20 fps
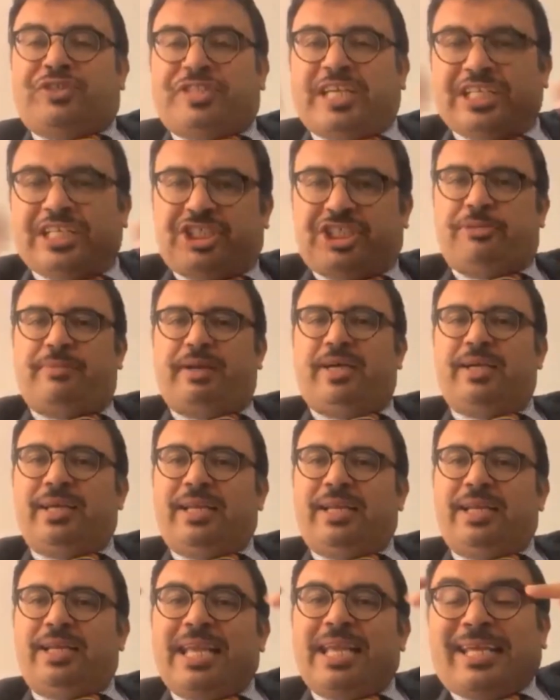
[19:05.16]
We should have
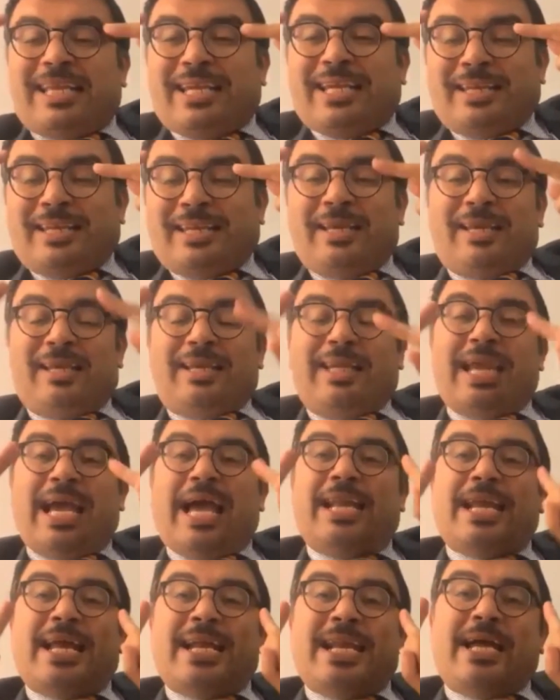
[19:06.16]
consistent
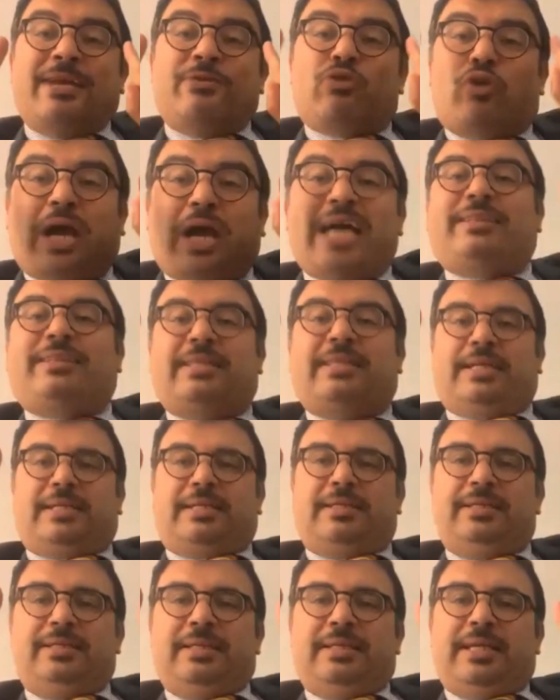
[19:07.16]
positions
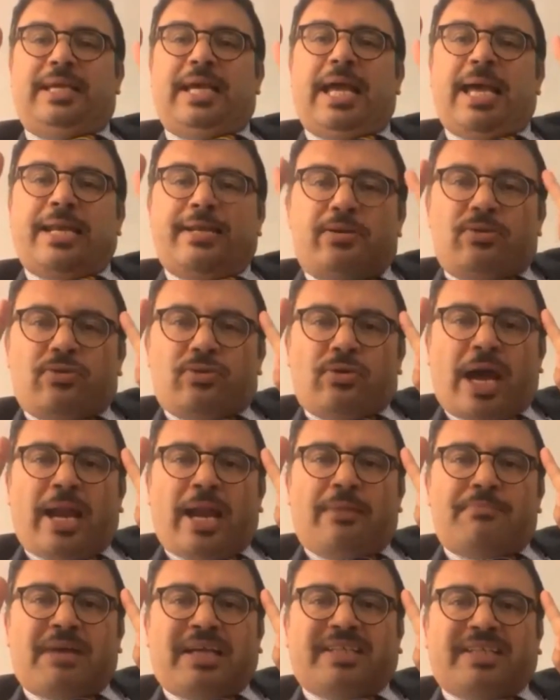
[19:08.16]
because we believe
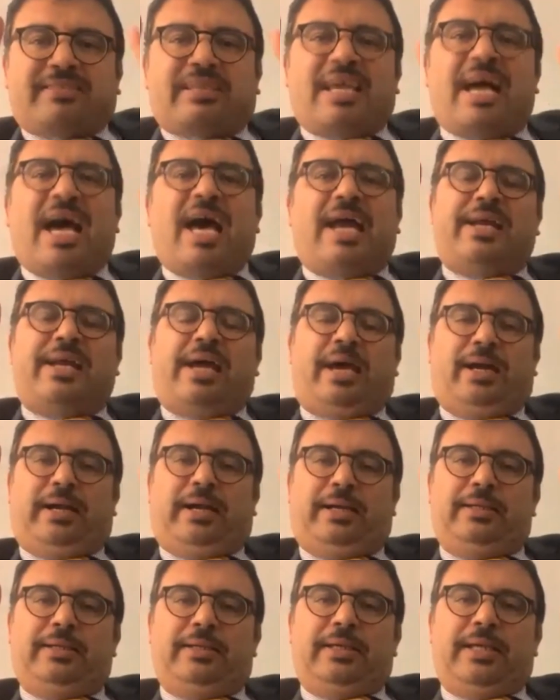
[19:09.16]
that
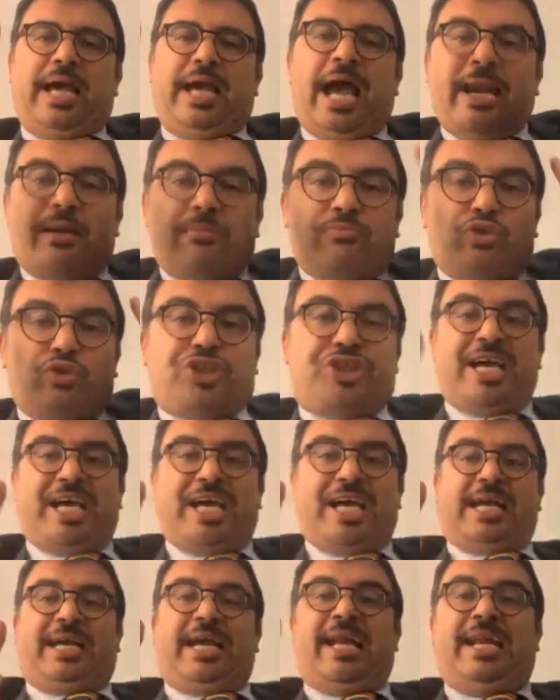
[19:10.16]
common
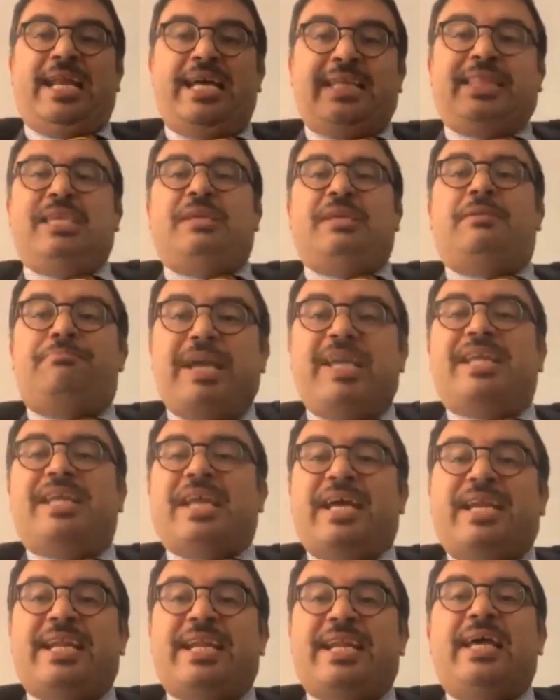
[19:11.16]
interests
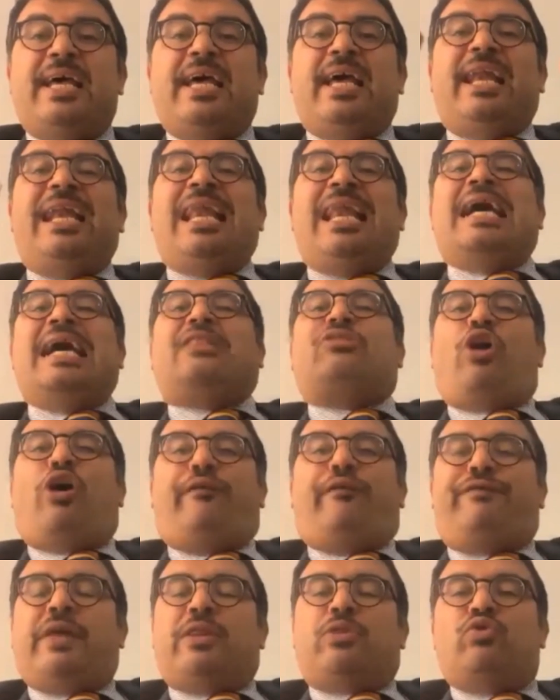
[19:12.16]
between us
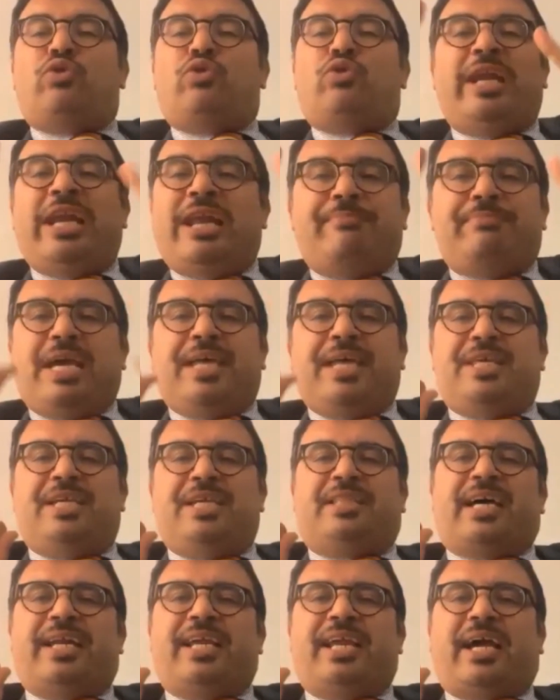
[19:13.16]
cannot be
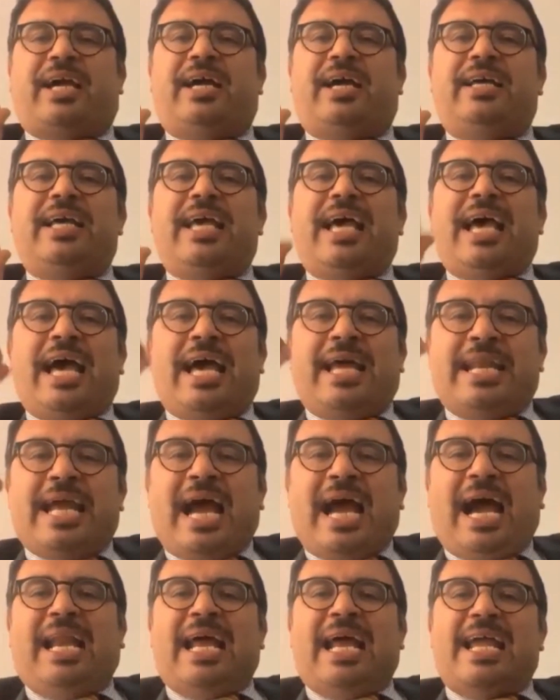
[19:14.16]
preserved except
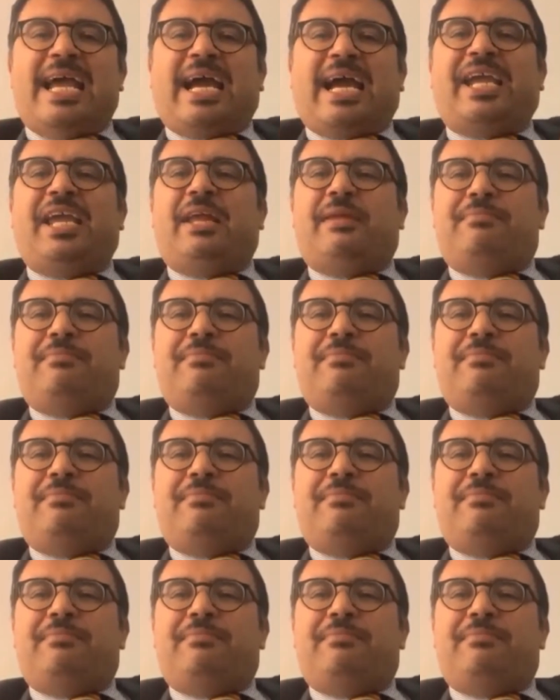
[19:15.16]
in this way.